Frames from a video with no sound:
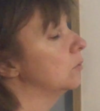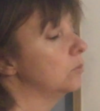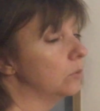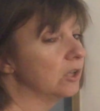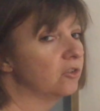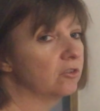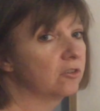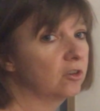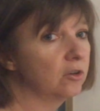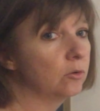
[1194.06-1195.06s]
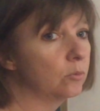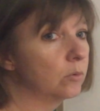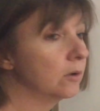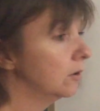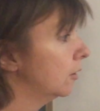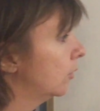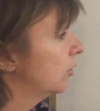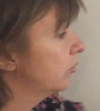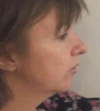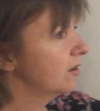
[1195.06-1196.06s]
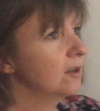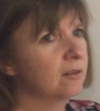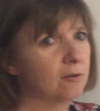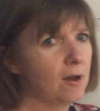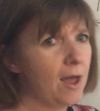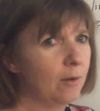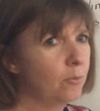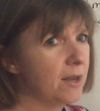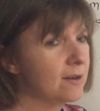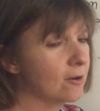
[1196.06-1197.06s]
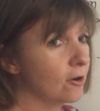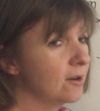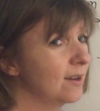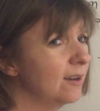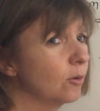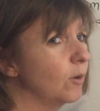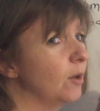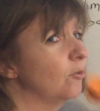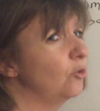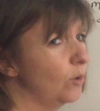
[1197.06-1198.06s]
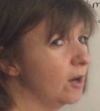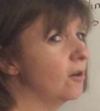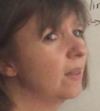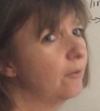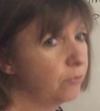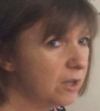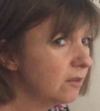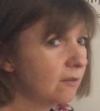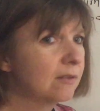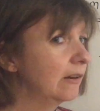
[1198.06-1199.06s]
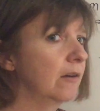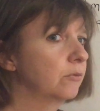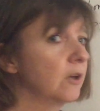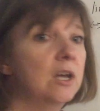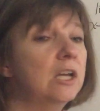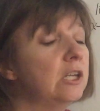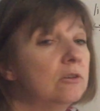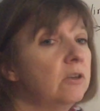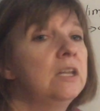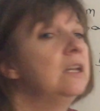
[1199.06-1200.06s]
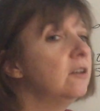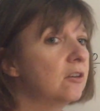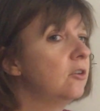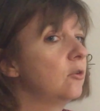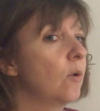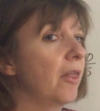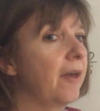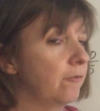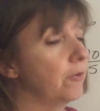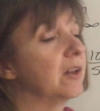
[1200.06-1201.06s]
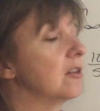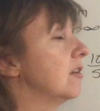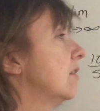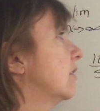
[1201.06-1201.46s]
which is 2, which was the answer I had way down here when I was doing all that fancy stuff. You don't need to do all that fancy